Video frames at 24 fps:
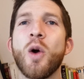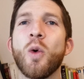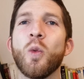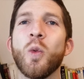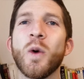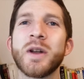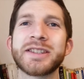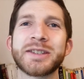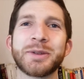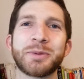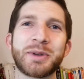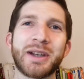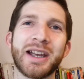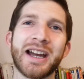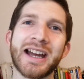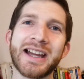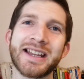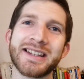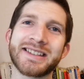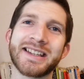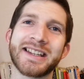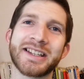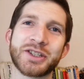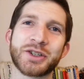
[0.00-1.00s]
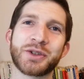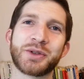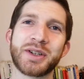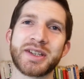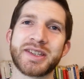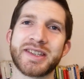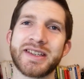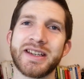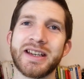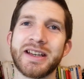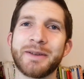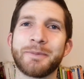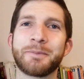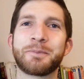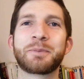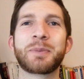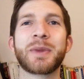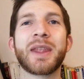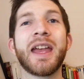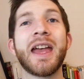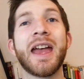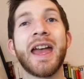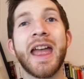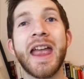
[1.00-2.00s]
What's up guys, it's Chris here.
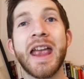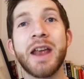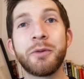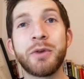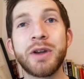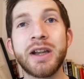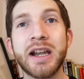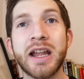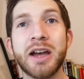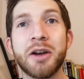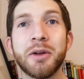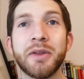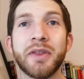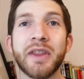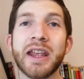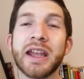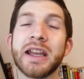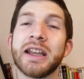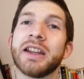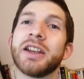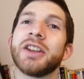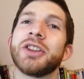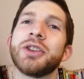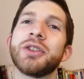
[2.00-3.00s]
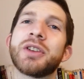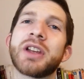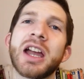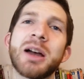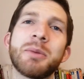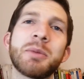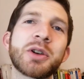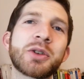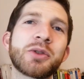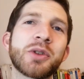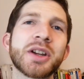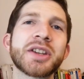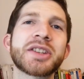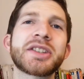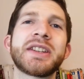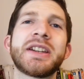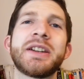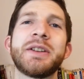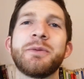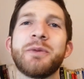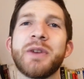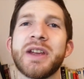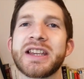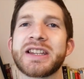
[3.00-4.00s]
Every now and then you come across
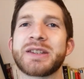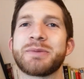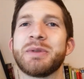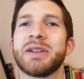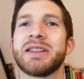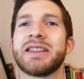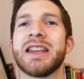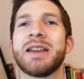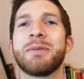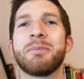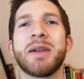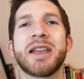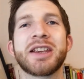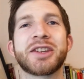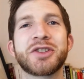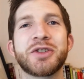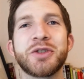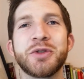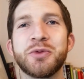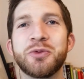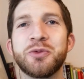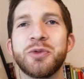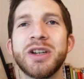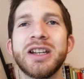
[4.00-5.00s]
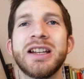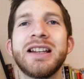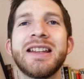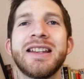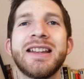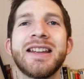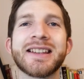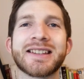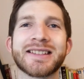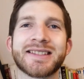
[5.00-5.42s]
an investment that makes you really